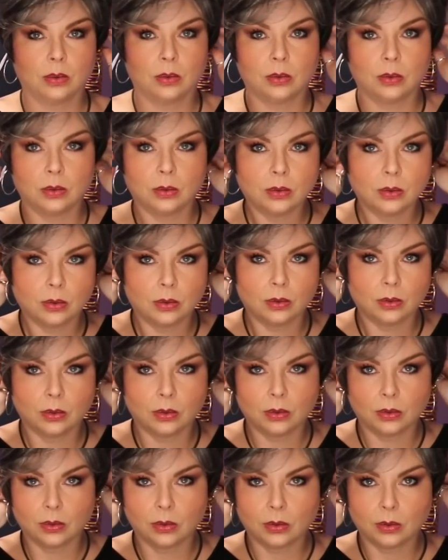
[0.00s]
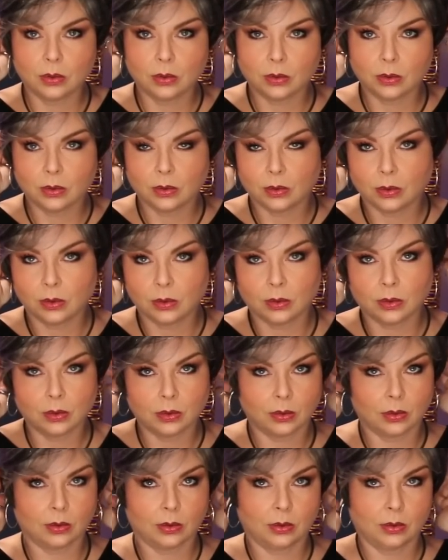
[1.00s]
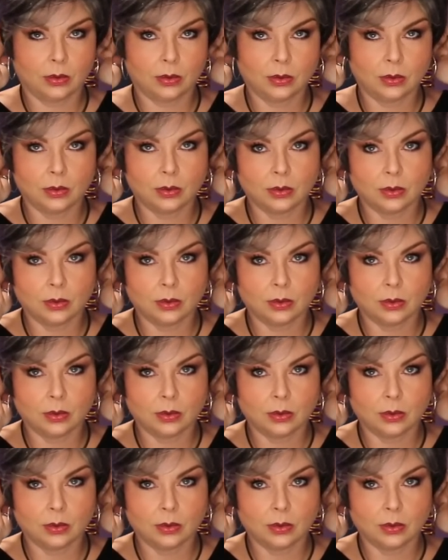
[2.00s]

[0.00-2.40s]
No words are spoken by the person on screen.